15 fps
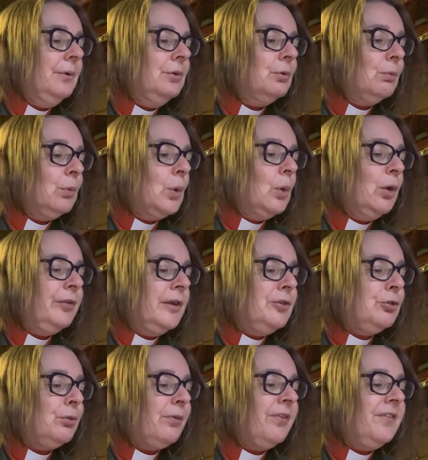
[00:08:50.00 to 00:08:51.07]
Your rod and
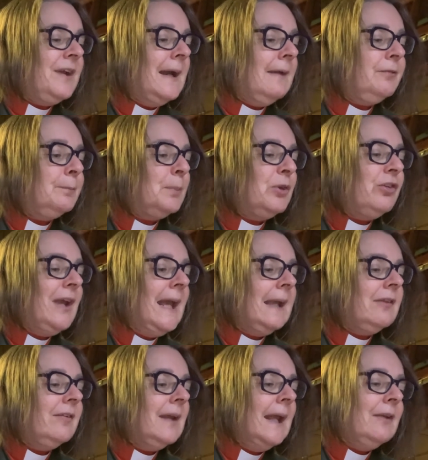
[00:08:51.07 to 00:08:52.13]
your staff
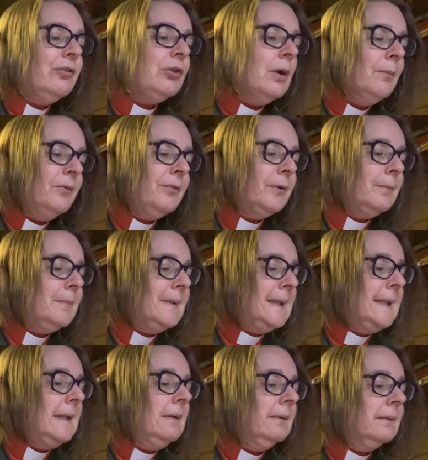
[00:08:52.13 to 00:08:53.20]
protect and comfort
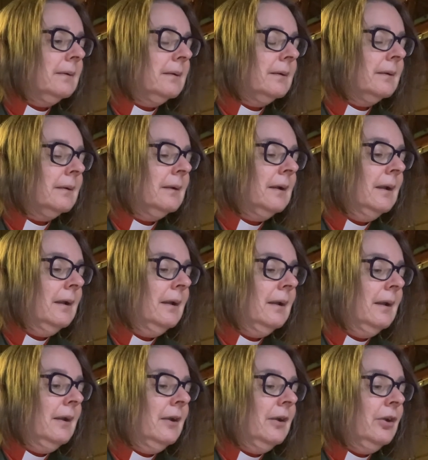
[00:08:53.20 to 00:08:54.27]
me.
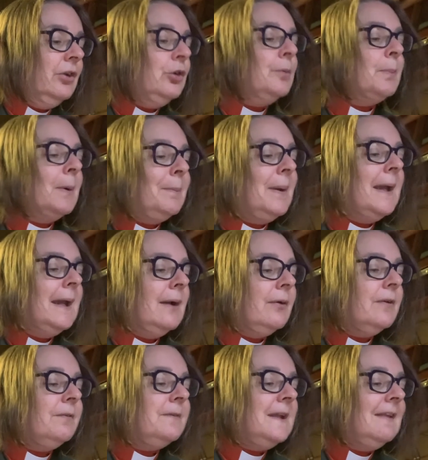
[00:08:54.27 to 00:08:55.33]
You prepare a
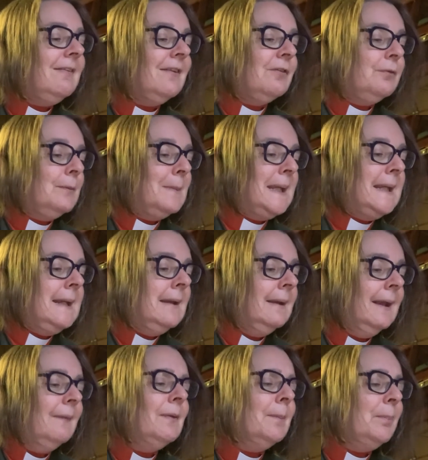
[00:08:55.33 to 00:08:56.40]
feast for me
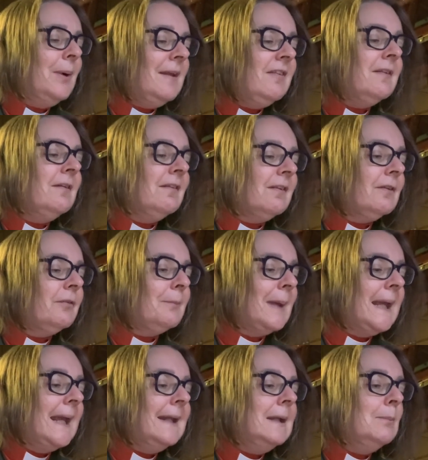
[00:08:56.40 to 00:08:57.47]
in the presence of my
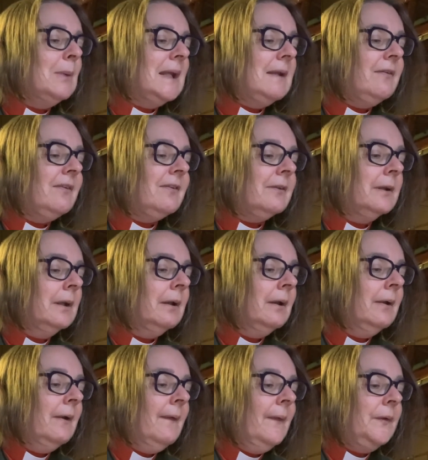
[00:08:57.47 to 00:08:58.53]
enemies.
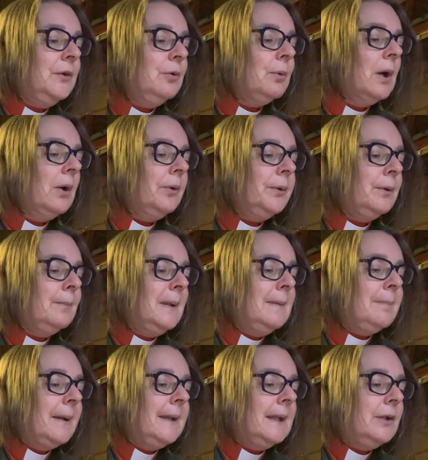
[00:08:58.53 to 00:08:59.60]
You honour me
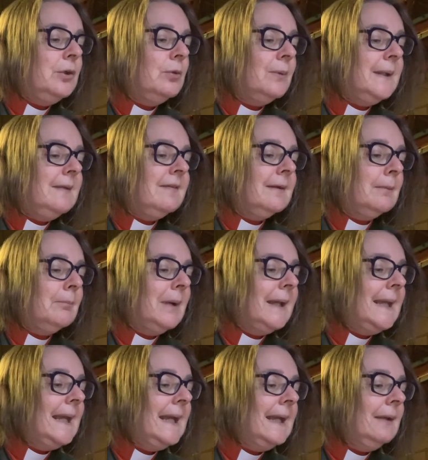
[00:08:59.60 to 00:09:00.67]
by anointing my
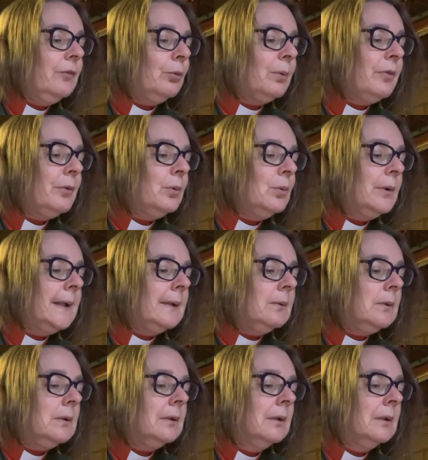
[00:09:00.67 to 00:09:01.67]
head with oil.